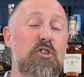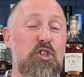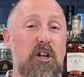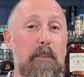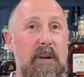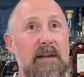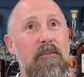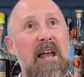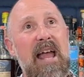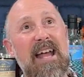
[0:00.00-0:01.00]
sugar beet.
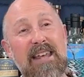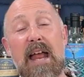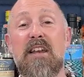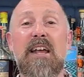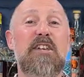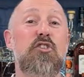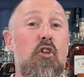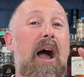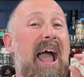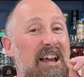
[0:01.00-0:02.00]
Again, it's
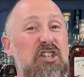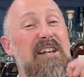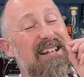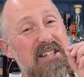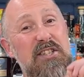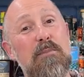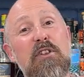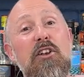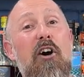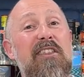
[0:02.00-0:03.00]
not actually, it's
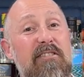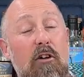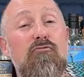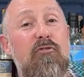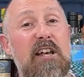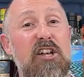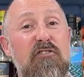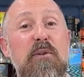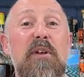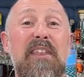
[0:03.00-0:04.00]
something I don't really
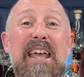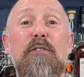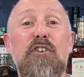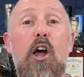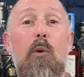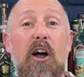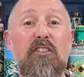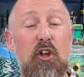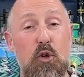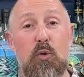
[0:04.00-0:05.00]
agree with, even though I
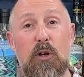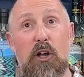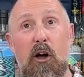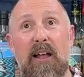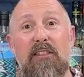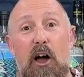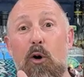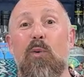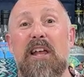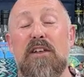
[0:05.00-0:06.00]
do like the
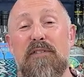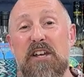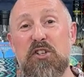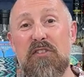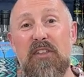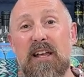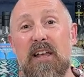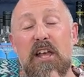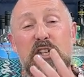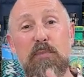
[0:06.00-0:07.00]
whole innovation thing.
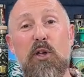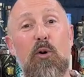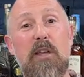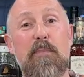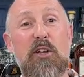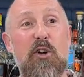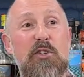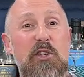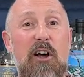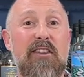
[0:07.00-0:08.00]
It's purely
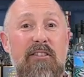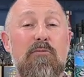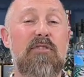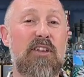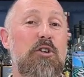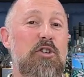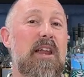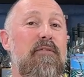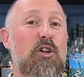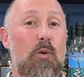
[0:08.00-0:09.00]
because I don't think you should
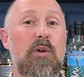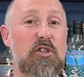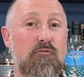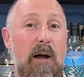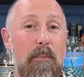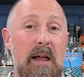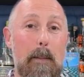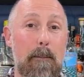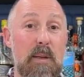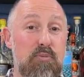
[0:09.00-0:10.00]
ever call this rum.
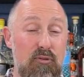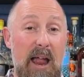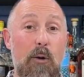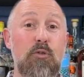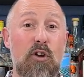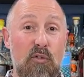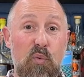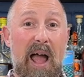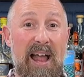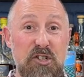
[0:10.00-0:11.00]
Be proud of
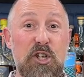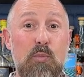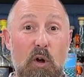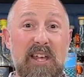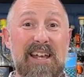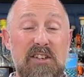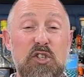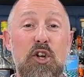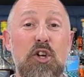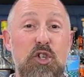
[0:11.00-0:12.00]
actually what it
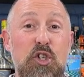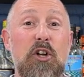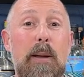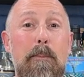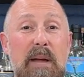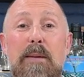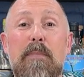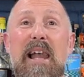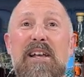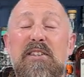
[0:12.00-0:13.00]
is, sugar beet
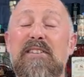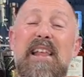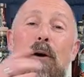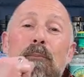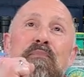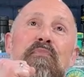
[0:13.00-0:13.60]
molasses. Now,